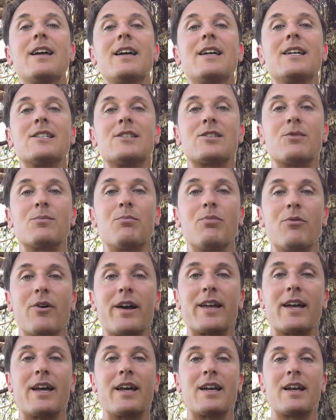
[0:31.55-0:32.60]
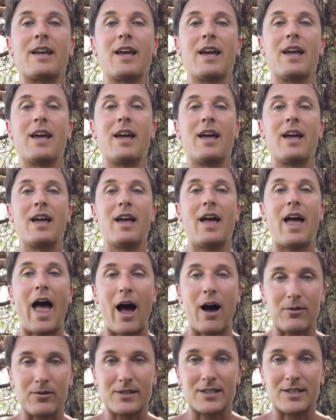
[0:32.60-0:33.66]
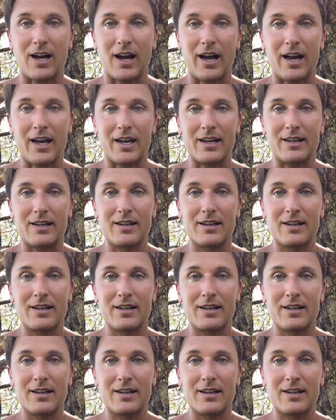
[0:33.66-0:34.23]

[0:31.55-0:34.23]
is to bring it outside.